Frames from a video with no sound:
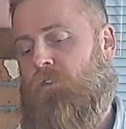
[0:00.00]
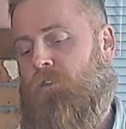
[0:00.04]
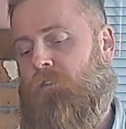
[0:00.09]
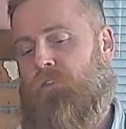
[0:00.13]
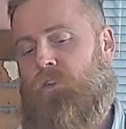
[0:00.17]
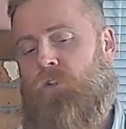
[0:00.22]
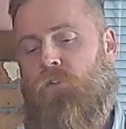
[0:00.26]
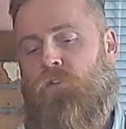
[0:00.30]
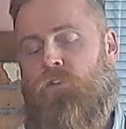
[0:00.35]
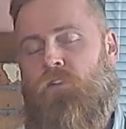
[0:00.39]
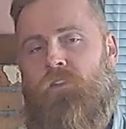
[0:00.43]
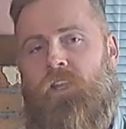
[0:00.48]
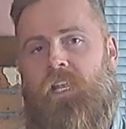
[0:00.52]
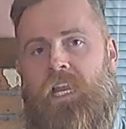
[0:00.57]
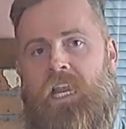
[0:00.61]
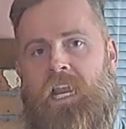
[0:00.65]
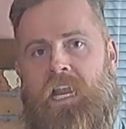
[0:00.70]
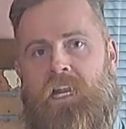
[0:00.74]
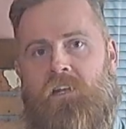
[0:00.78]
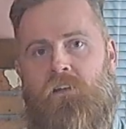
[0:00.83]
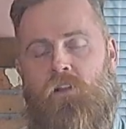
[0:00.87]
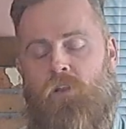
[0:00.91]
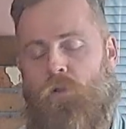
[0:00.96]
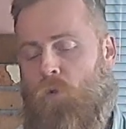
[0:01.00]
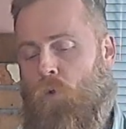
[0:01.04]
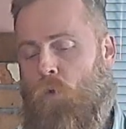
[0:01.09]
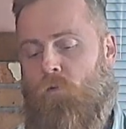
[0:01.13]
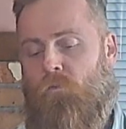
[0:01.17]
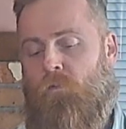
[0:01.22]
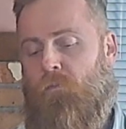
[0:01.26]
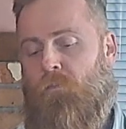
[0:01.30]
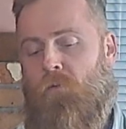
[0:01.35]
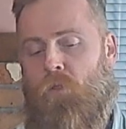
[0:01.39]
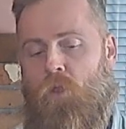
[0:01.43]
reviews of the handle are
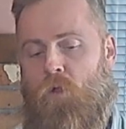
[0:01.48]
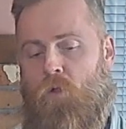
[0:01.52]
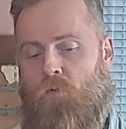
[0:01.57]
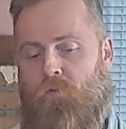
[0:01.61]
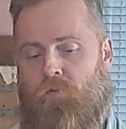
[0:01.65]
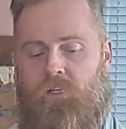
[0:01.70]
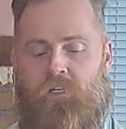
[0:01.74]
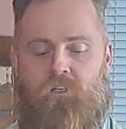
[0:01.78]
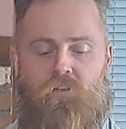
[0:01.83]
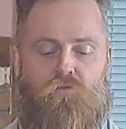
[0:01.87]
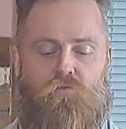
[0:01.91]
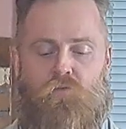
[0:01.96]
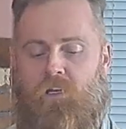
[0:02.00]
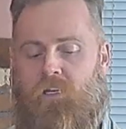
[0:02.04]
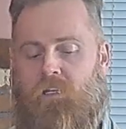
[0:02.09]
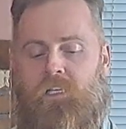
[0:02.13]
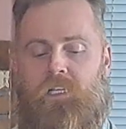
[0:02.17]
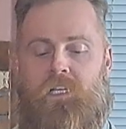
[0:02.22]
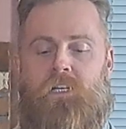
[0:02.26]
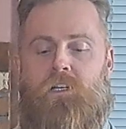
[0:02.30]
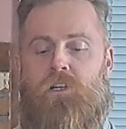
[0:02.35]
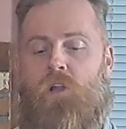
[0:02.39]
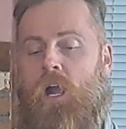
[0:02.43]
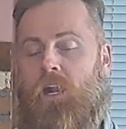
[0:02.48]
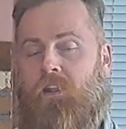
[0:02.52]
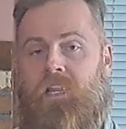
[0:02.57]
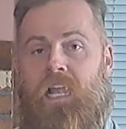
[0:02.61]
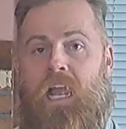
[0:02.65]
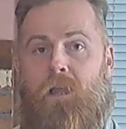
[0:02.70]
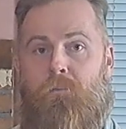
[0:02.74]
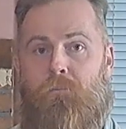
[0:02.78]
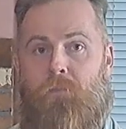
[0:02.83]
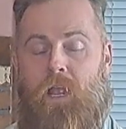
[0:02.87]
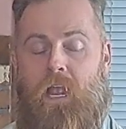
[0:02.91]
overblown. It's really not
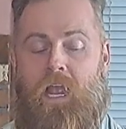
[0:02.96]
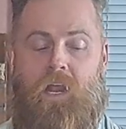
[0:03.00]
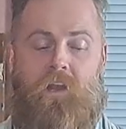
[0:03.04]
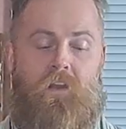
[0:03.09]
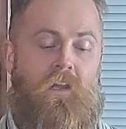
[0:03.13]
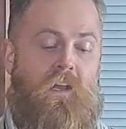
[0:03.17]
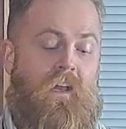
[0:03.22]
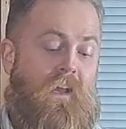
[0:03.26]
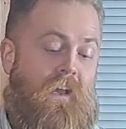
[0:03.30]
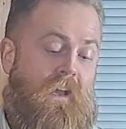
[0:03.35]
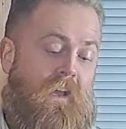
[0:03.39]
that bad.